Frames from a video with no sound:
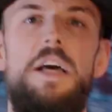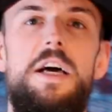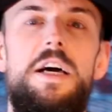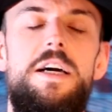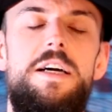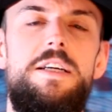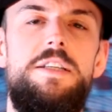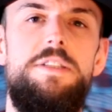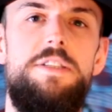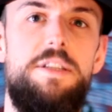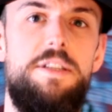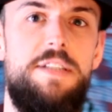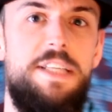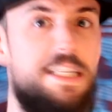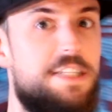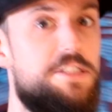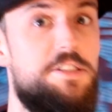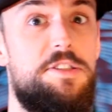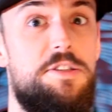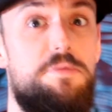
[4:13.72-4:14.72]
And
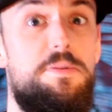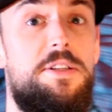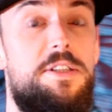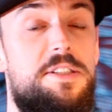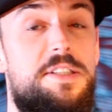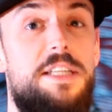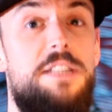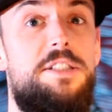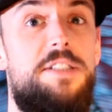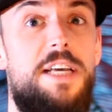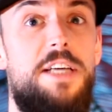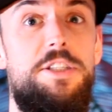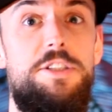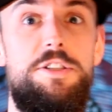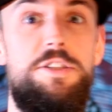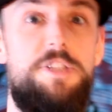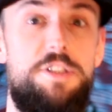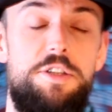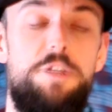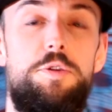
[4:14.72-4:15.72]
these are some of the
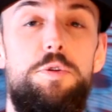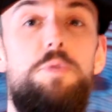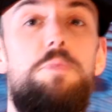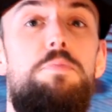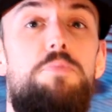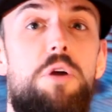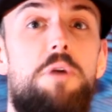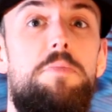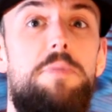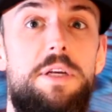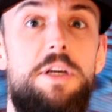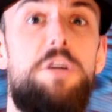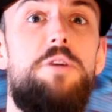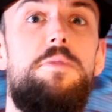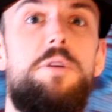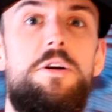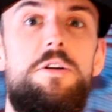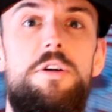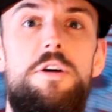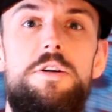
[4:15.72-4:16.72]
sensations that you'll probably come
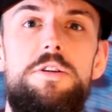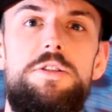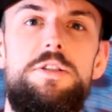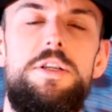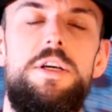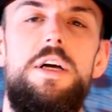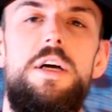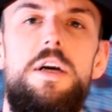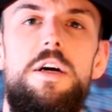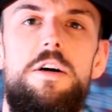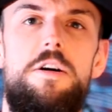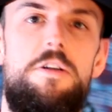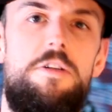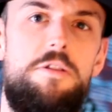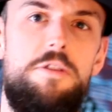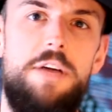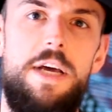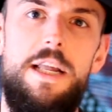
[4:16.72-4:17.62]
across on